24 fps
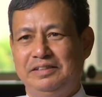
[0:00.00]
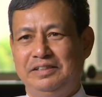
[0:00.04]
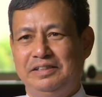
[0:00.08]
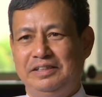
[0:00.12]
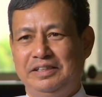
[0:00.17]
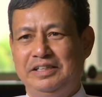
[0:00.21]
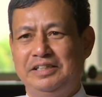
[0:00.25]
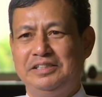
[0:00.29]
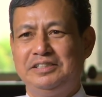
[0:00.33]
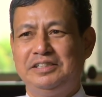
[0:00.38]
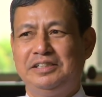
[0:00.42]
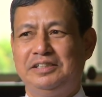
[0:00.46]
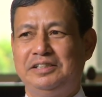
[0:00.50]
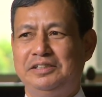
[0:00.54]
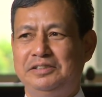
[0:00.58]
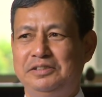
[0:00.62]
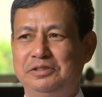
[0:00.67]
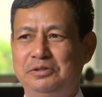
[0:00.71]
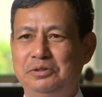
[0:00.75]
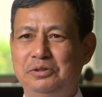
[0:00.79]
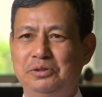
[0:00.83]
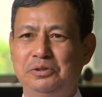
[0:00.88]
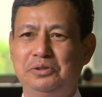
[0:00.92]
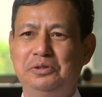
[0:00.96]
there's a,
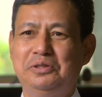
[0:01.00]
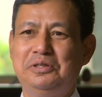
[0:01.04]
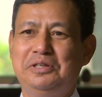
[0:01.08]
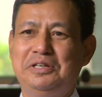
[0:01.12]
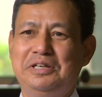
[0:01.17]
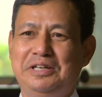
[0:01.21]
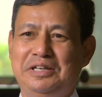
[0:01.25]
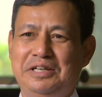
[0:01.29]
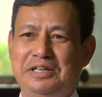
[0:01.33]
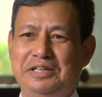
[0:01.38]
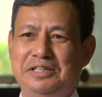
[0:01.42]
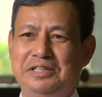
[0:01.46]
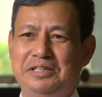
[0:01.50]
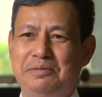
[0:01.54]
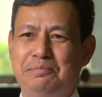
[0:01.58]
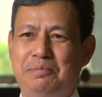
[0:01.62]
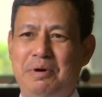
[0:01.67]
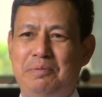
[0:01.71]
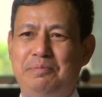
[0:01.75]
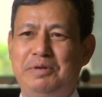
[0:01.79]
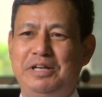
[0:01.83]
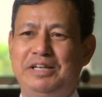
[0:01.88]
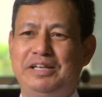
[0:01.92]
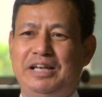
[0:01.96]
you know, in the
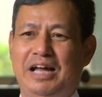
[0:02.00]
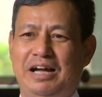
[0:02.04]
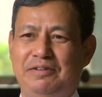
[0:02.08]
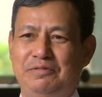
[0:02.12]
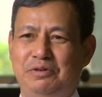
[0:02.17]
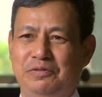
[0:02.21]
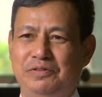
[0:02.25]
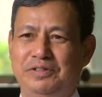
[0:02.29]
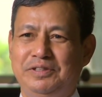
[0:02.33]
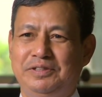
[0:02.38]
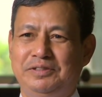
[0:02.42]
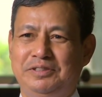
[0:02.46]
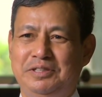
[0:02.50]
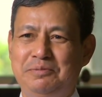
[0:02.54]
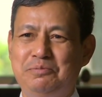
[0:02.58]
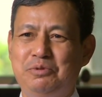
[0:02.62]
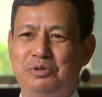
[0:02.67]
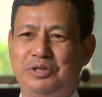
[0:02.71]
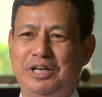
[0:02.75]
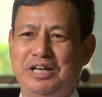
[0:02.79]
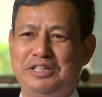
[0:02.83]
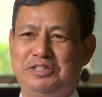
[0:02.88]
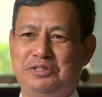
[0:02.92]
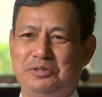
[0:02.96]
public life of the
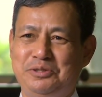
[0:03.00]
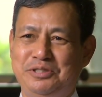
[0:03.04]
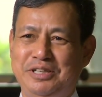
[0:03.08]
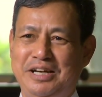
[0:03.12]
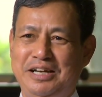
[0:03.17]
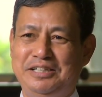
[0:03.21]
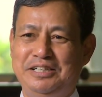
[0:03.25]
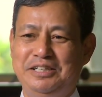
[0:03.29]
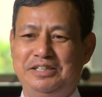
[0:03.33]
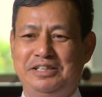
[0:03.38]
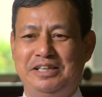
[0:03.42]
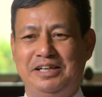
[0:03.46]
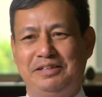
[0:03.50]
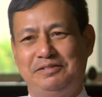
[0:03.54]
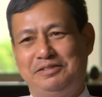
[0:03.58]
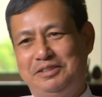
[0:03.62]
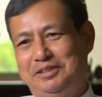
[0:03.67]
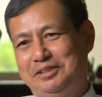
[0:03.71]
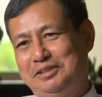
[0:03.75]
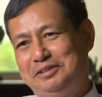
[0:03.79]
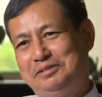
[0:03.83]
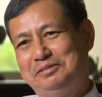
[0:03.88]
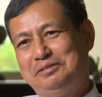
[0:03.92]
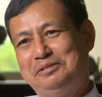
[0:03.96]
democratic society, there's
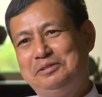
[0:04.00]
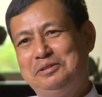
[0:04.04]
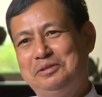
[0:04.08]
a,